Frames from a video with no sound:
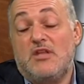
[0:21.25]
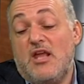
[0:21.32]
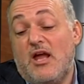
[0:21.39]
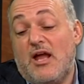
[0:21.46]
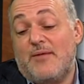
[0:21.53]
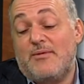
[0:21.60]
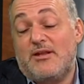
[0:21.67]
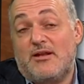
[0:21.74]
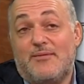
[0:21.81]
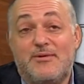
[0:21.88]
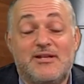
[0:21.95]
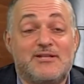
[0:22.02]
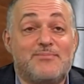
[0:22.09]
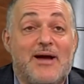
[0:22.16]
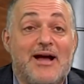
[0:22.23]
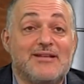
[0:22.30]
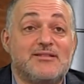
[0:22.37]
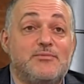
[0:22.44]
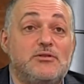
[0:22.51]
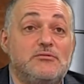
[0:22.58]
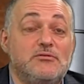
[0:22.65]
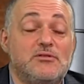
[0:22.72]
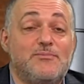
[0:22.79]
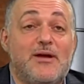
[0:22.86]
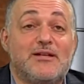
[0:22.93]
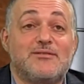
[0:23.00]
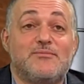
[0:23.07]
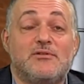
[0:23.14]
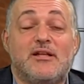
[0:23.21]
Yeah, I mean, it's possible. It's
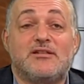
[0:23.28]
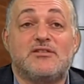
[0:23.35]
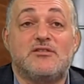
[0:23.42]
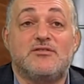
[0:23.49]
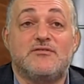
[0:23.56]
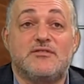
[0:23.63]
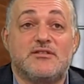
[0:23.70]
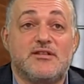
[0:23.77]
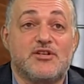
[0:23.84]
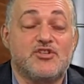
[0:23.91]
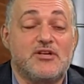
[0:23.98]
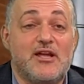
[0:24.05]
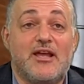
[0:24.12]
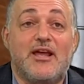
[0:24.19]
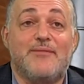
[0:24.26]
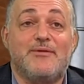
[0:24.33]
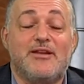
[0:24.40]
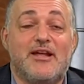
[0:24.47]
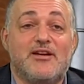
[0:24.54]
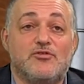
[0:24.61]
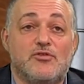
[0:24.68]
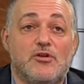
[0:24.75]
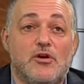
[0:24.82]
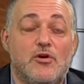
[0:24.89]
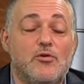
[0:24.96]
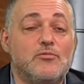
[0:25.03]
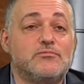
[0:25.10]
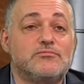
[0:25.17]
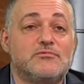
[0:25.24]
possible that's the jurisdiction. I mean, I don't
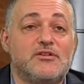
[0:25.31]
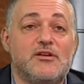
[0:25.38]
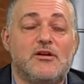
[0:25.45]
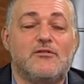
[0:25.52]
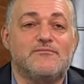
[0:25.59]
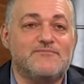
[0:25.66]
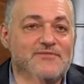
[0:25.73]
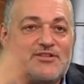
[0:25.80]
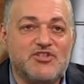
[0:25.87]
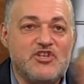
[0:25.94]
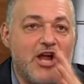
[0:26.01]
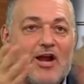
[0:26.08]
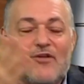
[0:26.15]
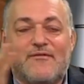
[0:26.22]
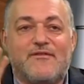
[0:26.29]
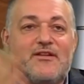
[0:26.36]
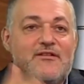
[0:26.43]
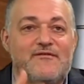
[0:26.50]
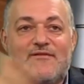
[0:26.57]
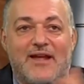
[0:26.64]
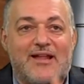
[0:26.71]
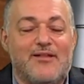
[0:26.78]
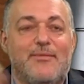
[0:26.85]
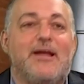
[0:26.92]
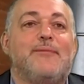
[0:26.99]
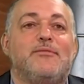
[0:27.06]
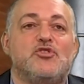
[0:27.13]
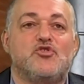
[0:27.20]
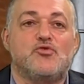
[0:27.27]
know, you know, the geography of
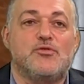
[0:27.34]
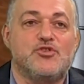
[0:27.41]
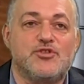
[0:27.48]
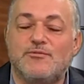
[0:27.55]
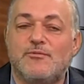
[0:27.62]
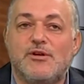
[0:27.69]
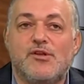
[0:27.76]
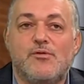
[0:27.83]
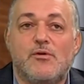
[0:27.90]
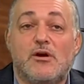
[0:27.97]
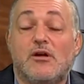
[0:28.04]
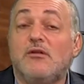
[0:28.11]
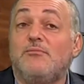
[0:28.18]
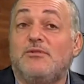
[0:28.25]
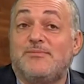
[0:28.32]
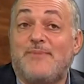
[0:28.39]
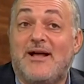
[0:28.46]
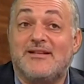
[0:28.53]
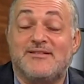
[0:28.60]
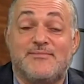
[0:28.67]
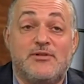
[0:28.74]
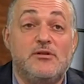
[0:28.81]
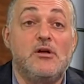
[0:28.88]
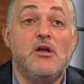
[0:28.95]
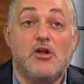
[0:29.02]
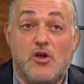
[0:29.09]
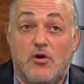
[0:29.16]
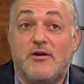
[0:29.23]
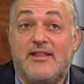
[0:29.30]
Alabama and Georgia and where you are, but it's possible.
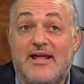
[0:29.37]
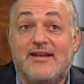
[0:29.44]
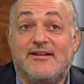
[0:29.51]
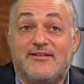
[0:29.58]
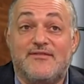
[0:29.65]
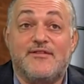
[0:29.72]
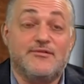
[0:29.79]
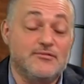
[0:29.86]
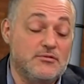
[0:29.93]
Go to that interview.